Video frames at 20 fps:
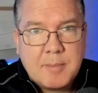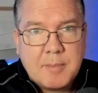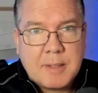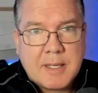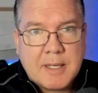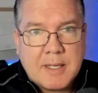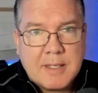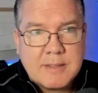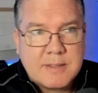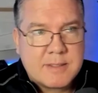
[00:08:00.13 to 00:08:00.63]

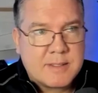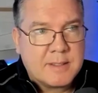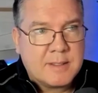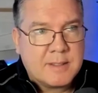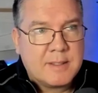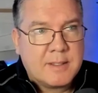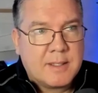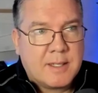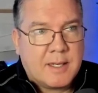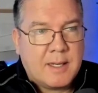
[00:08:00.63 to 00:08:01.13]
because
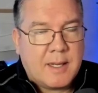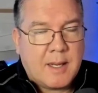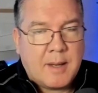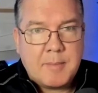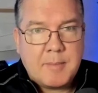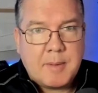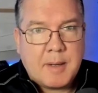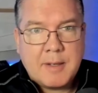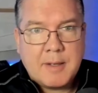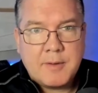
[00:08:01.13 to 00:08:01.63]
I,
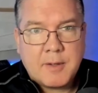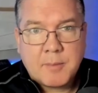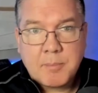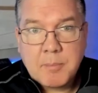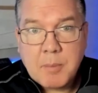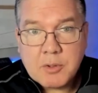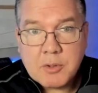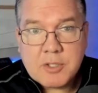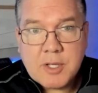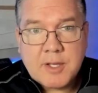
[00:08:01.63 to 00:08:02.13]
I, the,
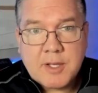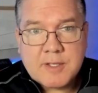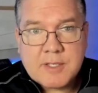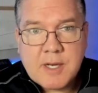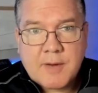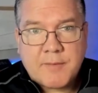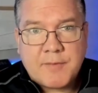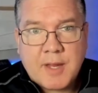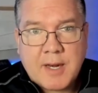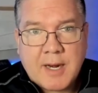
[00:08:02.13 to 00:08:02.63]
most of the
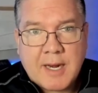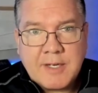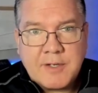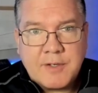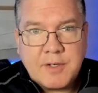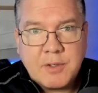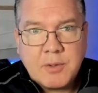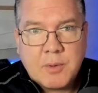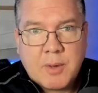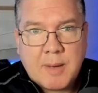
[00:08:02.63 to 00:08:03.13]
stuff that I
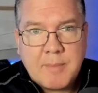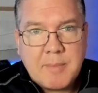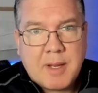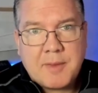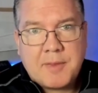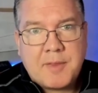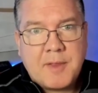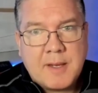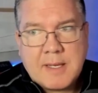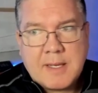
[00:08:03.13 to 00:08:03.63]
do, I'm
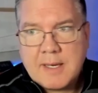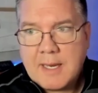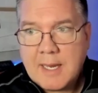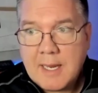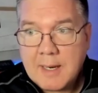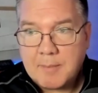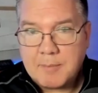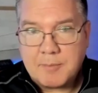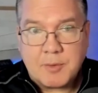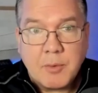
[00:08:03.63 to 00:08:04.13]
not thinking,
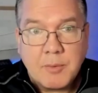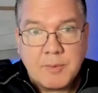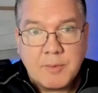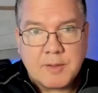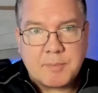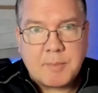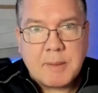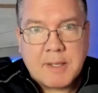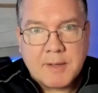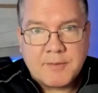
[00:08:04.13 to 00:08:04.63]
"Hey, I'm doing
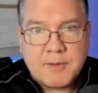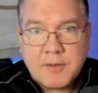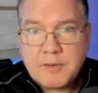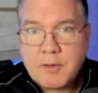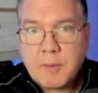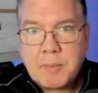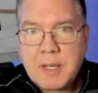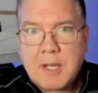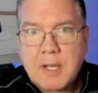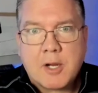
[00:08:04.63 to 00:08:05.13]
this because this
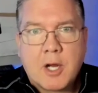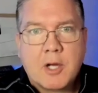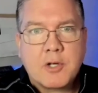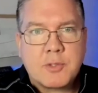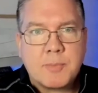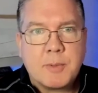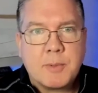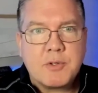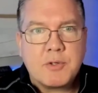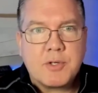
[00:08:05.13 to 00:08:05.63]
would be a
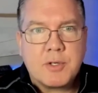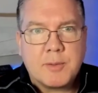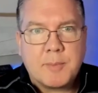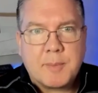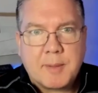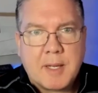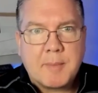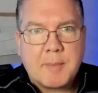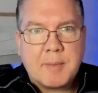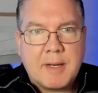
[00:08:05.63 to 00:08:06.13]
contribution to
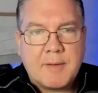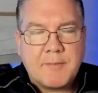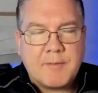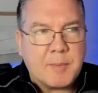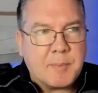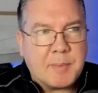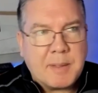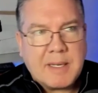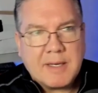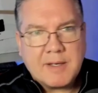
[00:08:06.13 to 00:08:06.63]
become an
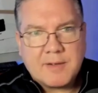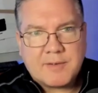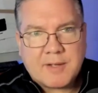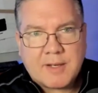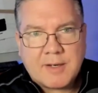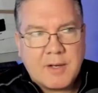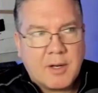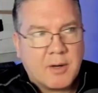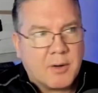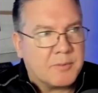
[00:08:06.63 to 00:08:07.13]
MVP." It's
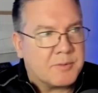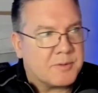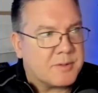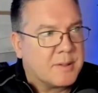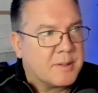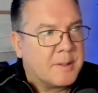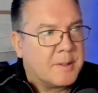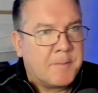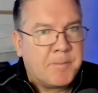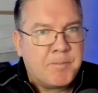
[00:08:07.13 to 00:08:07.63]
like, no, I was
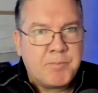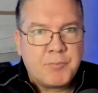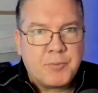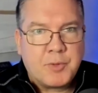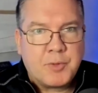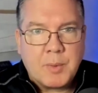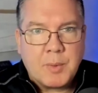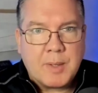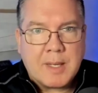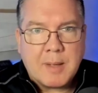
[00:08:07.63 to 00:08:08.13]

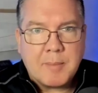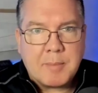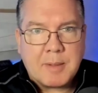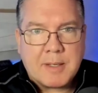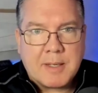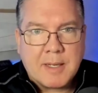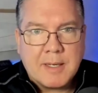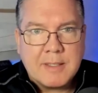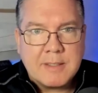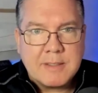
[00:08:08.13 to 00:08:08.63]
doing it
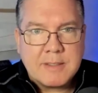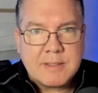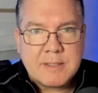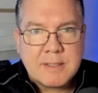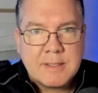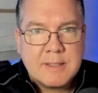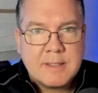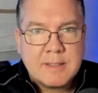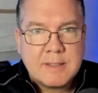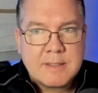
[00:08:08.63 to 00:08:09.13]
because
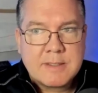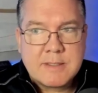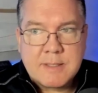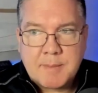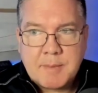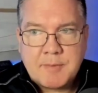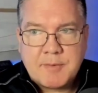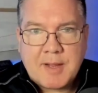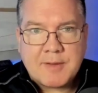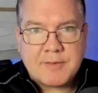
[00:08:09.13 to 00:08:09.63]

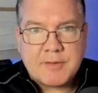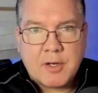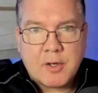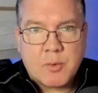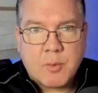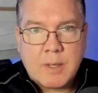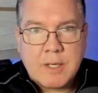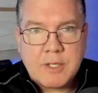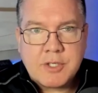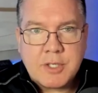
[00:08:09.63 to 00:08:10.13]
somebody's asking a
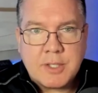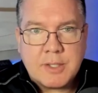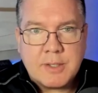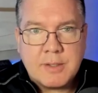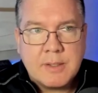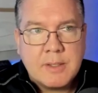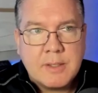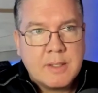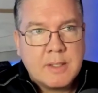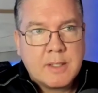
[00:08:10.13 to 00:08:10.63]

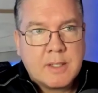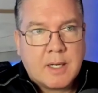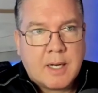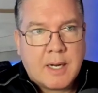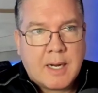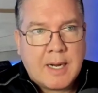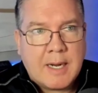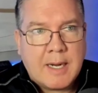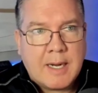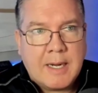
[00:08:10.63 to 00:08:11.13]
question.
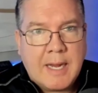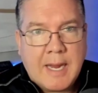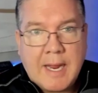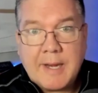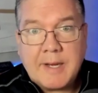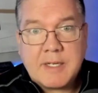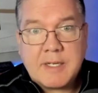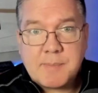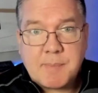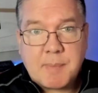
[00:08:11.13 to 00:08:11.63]
I
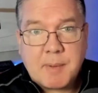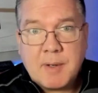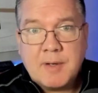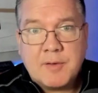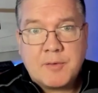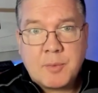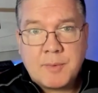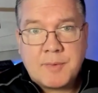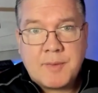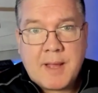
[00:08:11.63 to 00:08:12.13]
had
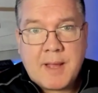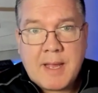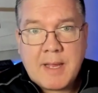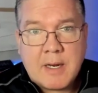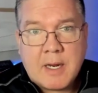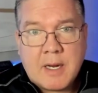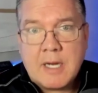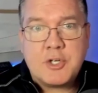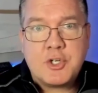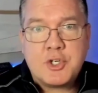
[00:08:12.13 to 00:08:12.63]
experience with that.
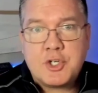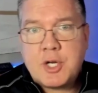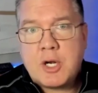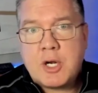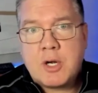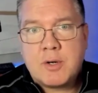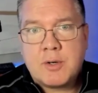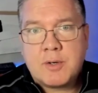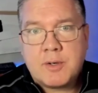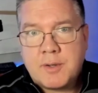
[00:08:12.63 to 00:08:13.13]
I
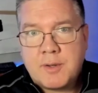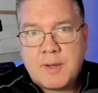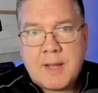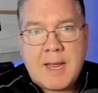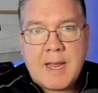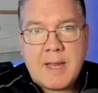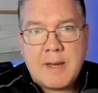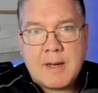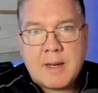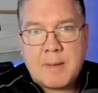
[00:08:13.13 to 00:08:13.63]
shared
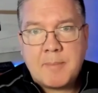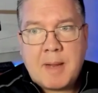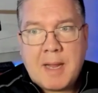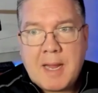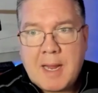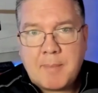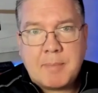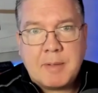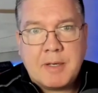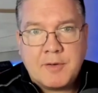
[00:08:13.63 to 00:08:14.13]
that. I'm
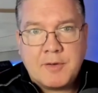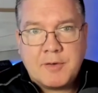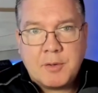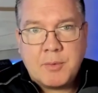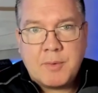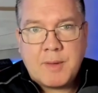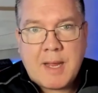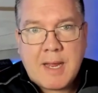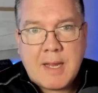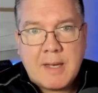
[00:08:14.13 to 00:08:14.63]
happy to
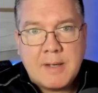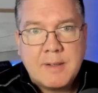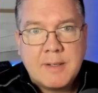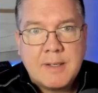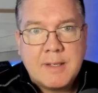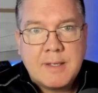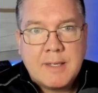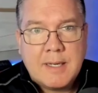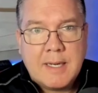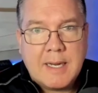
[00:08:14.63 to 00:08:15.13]
do that
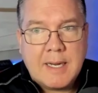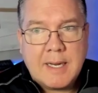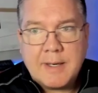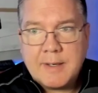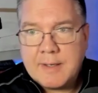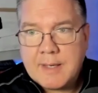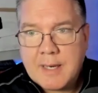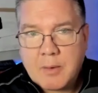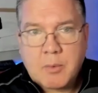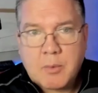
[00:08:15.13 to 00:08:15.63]

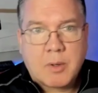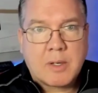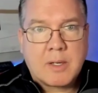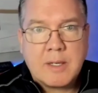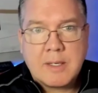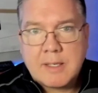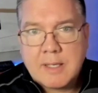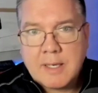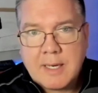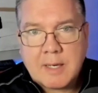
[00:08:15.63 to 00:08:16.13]
and network
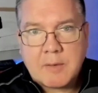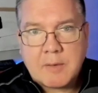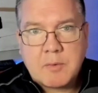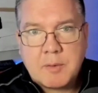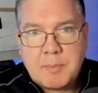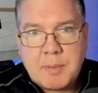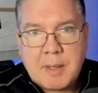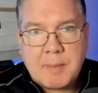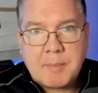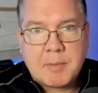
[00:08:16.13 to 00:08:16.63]
and connect
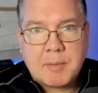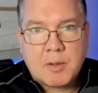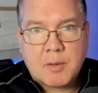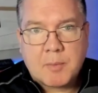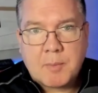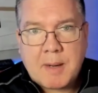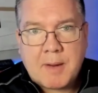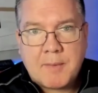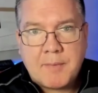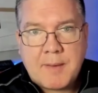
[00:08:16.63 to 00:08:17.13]
with people
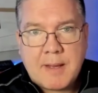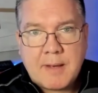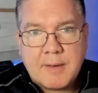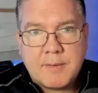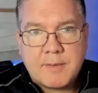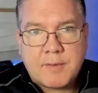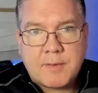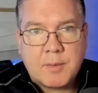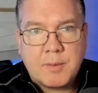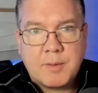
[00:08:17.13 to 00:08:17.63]
around that.
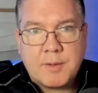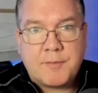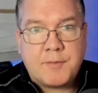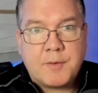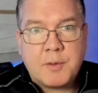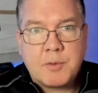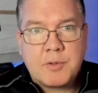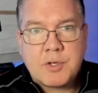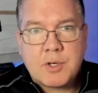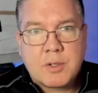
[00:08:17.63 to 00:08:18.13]
So in the
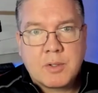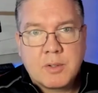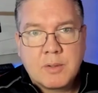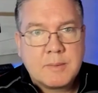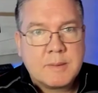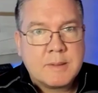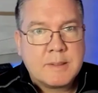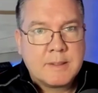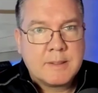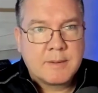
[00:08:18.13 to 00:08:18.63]
future,
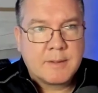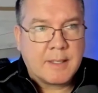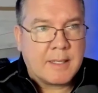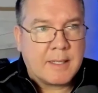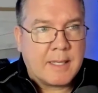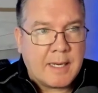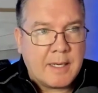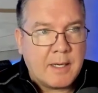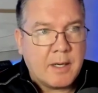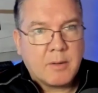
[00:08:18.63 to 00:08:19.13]
like,
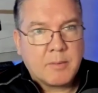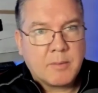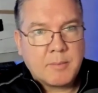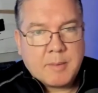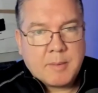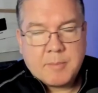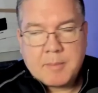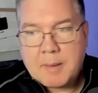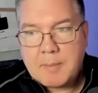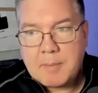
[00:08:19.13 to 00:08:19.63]
hey, no,
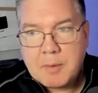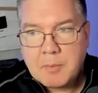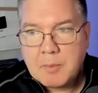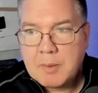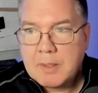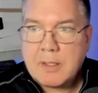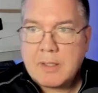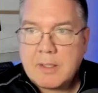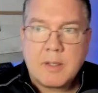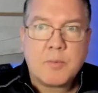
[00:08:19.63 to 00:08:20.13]
maybe
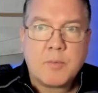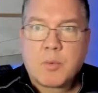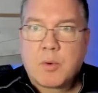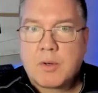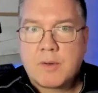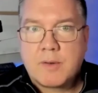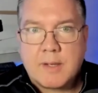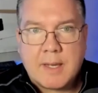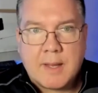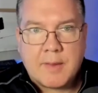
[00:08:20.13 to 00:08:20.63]
we can
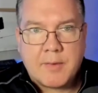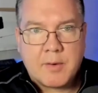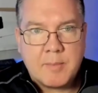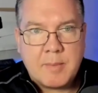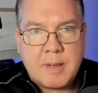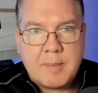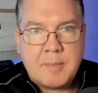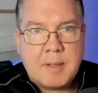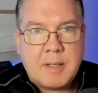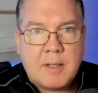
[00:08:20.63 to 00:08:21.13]
work together.
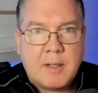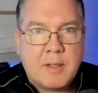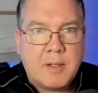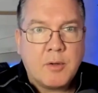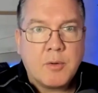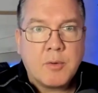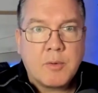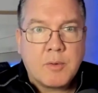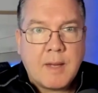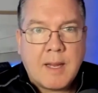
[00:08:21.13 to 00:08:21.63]
Maybe
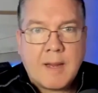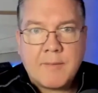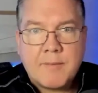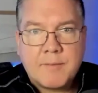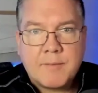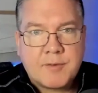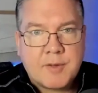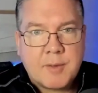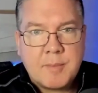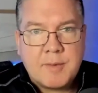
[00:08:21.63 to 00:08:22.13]
you
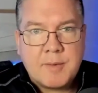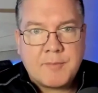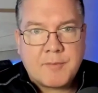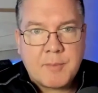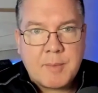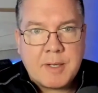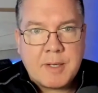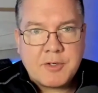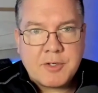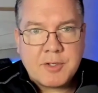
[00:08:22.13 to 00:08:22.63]
have some
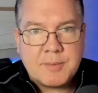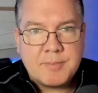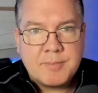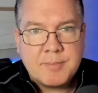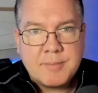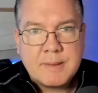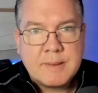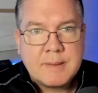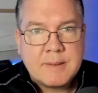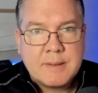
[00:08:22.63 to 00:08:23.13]
information
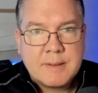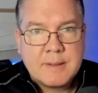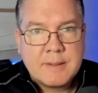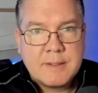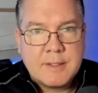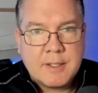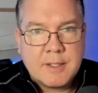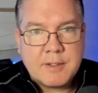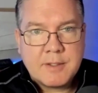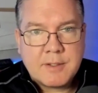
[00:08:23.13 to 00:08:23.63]

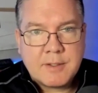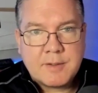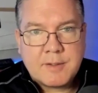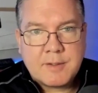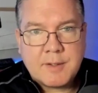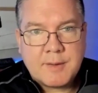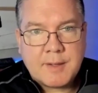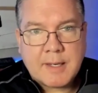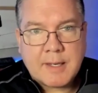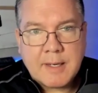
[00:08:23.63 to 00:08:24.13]
that,
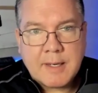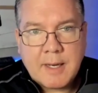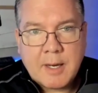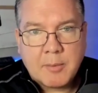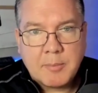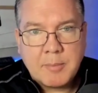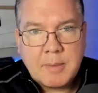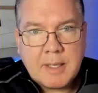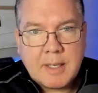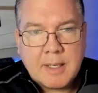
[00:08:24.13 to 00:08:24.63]
that, that can
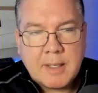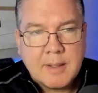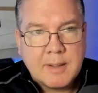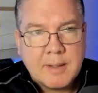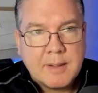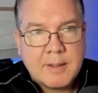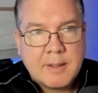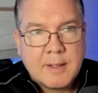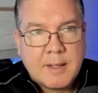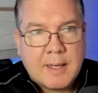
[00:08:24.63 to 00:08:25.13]
help me.
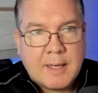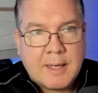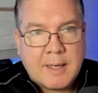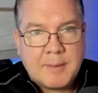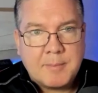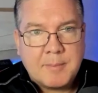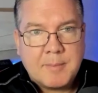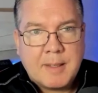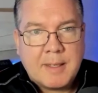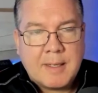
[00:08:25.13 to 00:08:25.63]

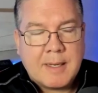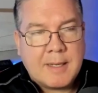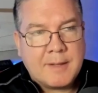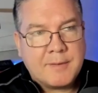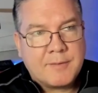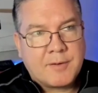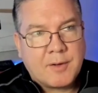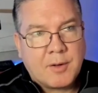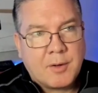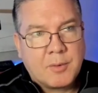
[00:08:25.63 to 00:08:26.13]
Um, and,
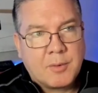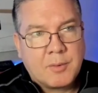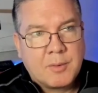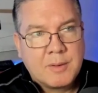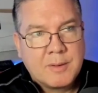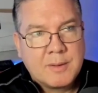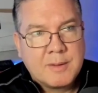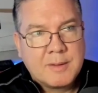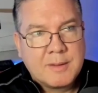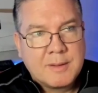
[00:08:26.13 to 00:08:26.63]
and so